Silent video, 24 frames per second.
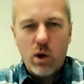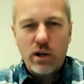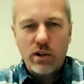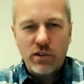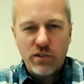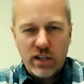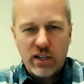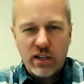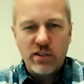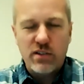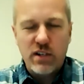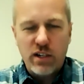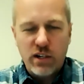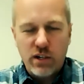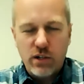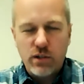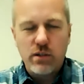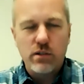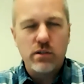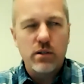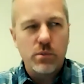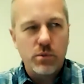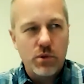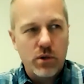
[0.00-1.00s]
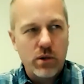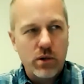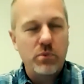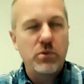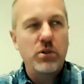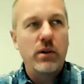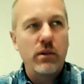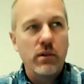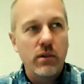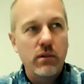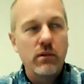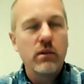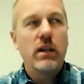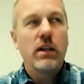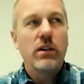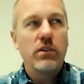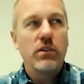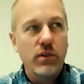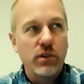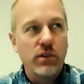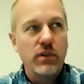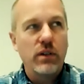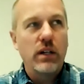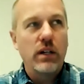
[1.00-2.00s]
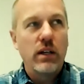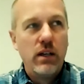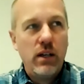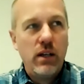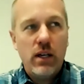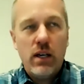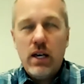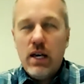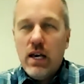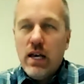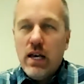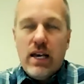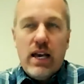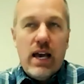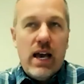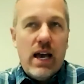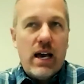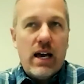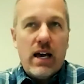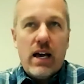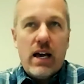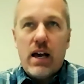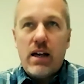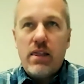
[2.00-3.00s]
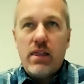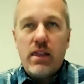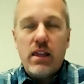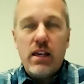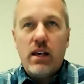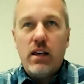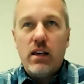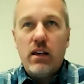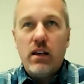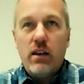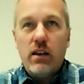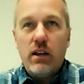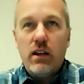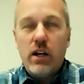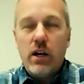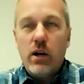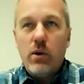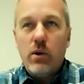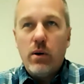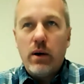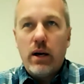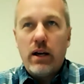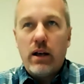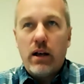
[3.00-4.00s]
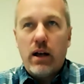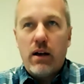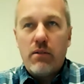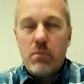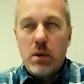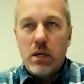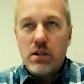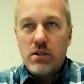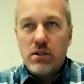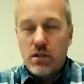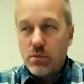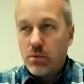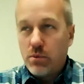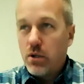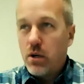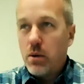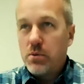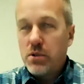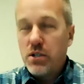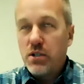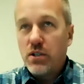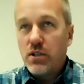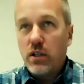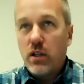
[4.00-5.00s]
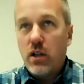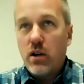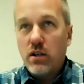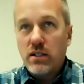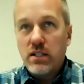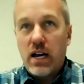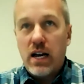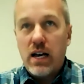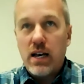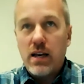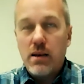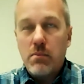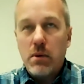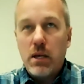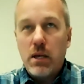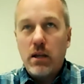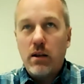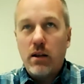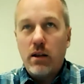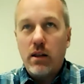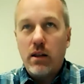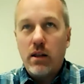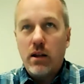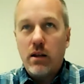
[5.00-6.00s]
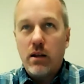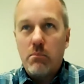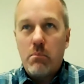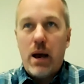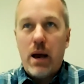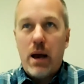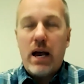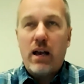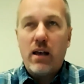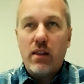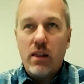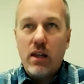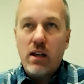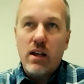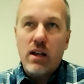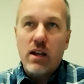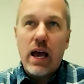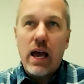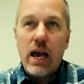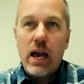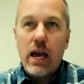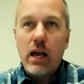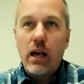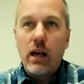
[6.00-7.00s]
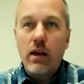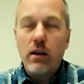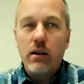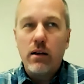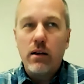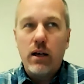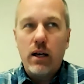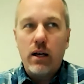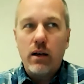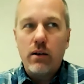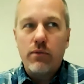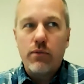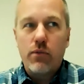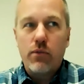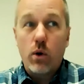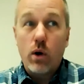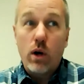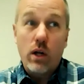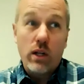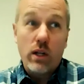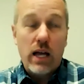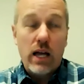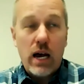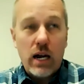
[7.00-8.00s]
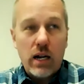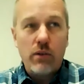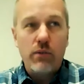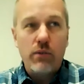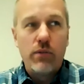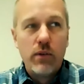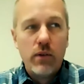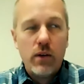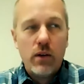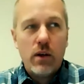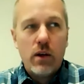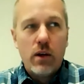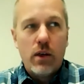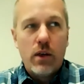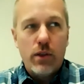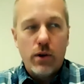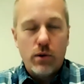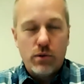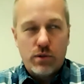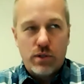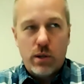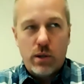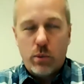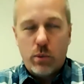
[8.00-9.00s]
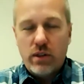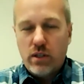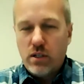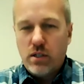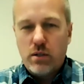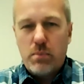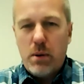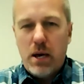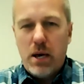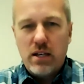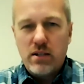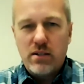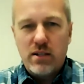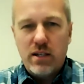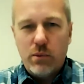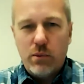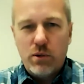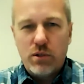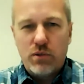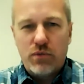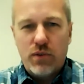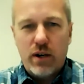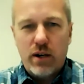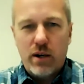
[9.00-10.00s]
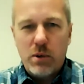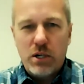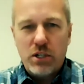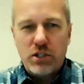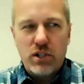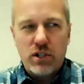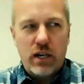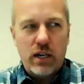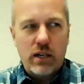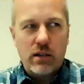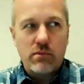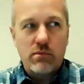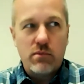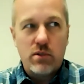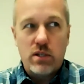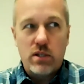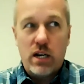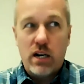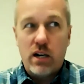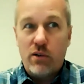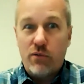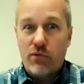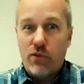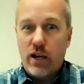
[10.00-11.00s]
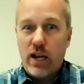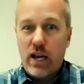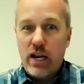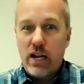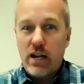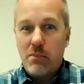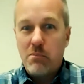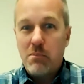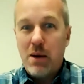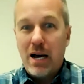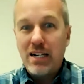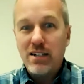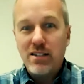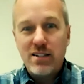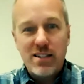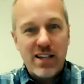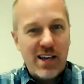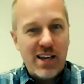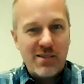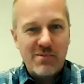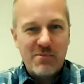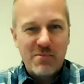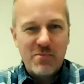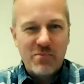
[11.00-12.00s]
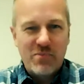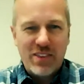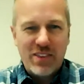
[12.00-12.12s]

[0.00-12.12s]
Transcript: And wanted to continue the subscription. Interesting. Yeah, I think, I've been in subscriptions a long time, and back in the day, for a lot of those that were in the space, it was very much a set it and forget it mindset,